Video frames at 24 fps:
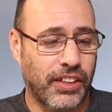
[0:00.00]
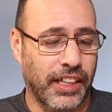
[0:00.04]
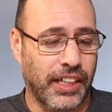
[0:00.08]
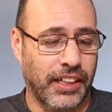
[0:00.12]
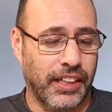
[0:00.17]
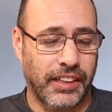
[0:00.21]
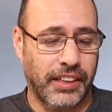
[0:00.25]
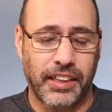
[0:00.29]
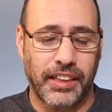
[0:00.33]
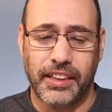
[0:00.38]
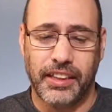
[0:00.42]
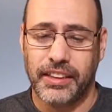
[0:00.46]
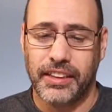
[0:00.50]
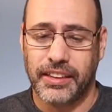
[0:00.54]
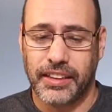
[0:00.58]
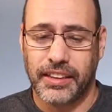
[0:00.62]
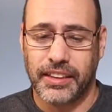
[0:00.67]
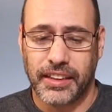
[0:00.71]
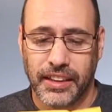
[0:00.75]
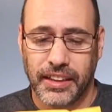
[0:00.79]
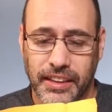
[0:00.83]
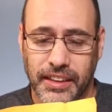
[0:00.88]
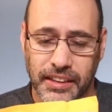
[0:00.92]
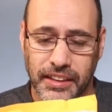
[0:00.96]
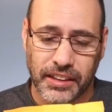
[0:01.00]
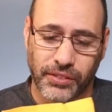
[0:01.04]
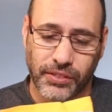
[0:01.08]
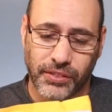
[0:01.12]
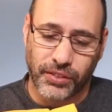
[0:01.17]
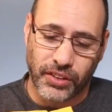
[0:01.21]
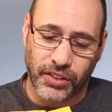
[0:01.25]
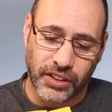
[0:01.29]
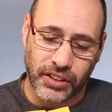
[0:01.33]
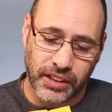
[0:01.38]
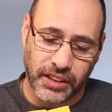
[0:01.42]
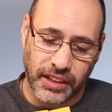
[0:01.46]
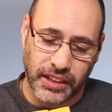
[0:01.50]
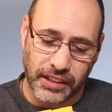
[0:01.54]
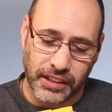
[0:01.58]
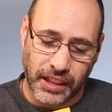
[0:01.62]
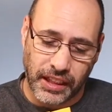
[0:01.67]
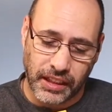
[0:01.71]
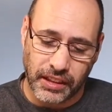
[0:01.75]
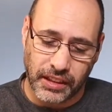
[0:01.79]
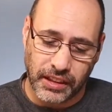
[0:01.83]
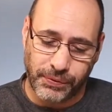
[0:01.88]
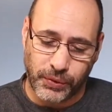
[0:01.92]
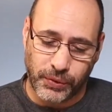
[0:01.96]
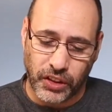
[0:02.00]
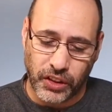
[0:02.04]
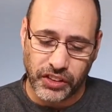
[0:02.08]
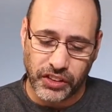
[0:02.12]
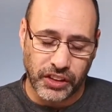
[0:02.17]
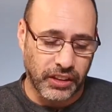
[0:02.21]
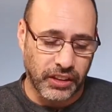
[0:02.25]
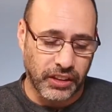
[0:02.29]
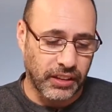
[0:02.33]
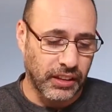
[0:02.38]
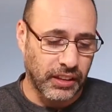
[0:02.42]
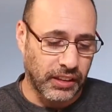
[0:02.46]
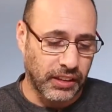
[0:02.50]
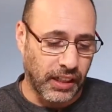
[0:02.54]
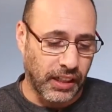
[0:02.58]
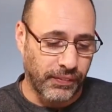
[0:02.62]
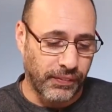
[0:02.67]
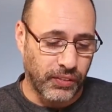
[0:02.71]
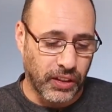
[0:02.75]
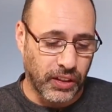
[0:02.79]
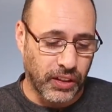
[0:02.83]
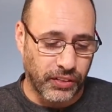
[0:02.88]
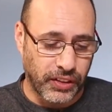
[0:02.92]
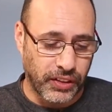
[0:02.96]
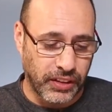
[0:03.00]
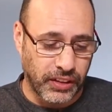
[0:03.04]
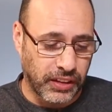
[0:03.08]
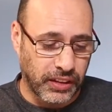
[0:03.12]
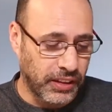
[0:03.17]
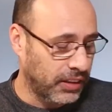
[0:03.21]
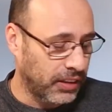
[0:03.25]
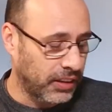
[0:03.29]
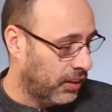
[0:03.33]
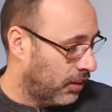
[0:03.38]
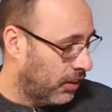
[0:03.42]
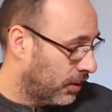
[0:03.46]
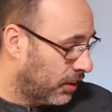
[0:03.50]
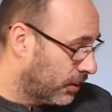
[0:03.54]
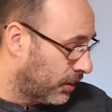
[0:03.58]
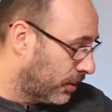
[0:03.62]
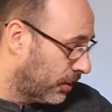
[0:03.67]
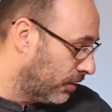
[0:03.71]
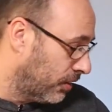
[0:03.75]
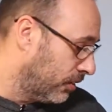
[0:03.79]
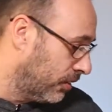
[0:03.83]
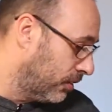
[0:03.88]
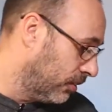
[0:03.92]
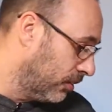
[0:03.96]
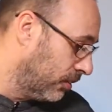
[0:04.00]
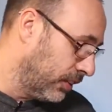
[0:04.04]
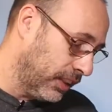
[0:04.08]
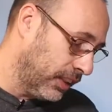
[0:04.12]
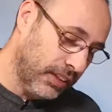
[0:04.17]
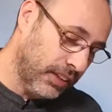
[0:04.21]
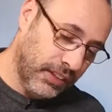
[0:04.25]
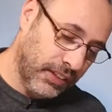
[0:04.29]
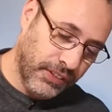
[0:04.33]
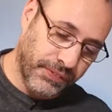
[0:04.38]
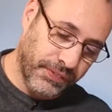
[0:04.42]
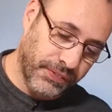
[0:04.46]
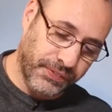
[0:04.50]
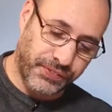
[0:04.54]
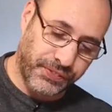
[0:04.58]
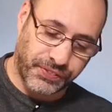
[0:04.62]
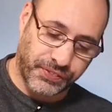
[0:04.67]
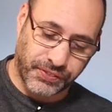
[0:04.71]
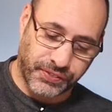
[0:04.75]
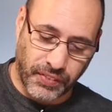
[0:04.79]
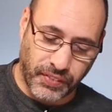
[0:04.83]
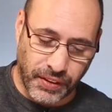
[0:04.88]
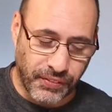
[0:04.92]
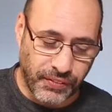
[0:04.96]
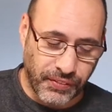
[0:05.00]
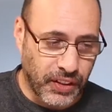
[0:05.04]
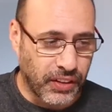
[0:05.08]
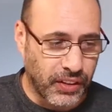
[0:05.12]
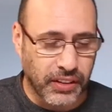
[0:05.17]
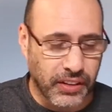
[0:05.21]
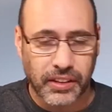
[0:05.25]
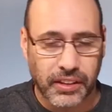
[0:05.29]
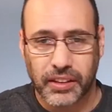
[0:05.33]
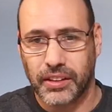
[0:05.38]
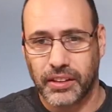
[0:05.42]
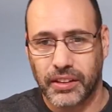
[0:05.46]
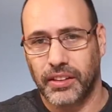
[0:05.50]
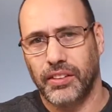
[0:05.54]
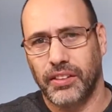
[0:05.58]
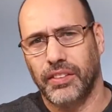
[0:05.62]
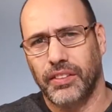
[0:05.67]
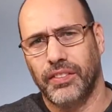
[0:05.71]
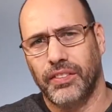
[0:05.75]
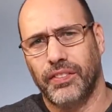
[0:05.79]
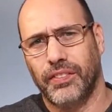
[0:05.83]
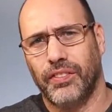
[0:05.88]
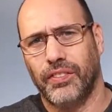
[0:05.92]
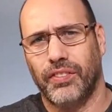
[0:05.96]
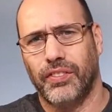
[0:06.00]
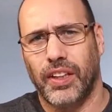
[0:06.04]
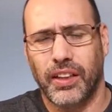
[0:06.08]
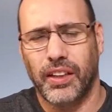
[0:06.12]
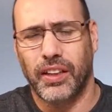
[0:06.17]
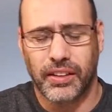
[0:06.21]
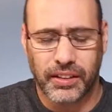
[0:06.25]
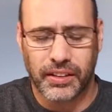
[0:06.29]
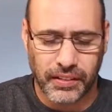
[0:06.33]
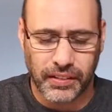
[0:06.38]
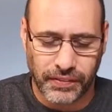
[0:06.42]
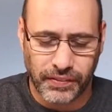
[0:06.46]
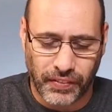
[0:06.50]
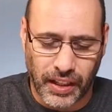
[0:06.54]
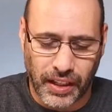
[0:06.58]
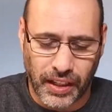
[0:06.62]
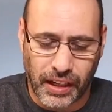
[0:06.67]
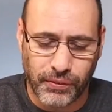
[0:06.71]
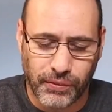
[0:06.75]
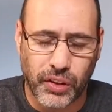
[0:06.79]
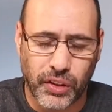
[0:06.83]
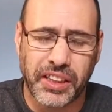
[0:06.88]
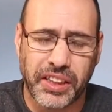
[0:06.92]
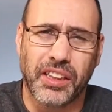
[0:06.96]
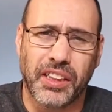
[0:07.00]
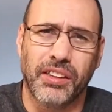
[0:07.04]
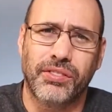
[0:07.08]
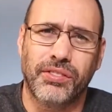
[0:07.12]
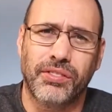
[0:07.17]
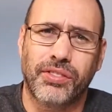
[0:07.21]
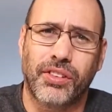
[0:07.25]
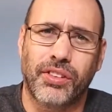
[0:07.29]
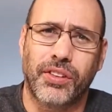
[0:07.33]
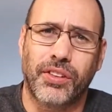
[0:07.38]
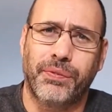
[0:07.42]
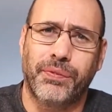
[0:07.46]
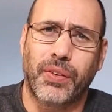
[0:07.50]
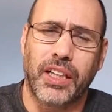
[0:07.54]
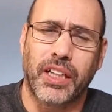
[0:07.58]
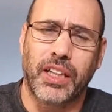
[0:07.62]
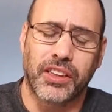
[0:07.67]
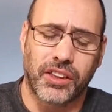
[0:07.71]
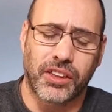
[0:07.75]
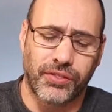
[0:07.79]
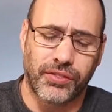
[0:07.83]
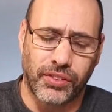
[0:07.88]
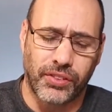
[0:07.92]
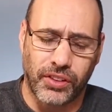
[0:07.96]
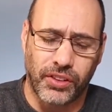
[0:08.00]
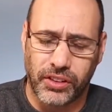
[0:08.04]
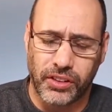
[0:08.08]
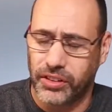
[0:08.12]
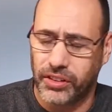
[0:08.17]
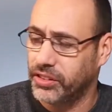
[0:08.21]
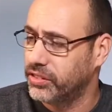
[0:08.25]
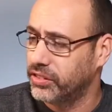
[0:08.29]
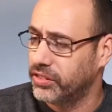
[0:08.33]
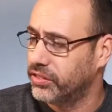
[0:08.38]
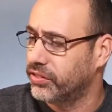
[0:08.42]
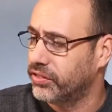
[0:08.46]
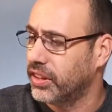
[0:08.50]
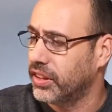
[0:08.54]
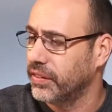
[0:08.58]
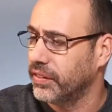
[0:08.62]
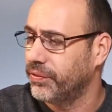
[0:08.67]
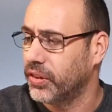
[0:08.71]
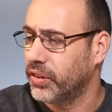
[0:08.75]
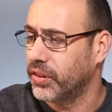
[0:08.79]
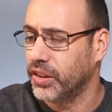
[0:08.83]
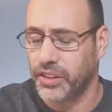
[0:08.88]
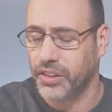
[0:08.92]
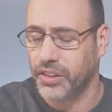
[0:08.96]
Okay, this is for another project that I'm currently also doing, because while I'm waiting for parts for one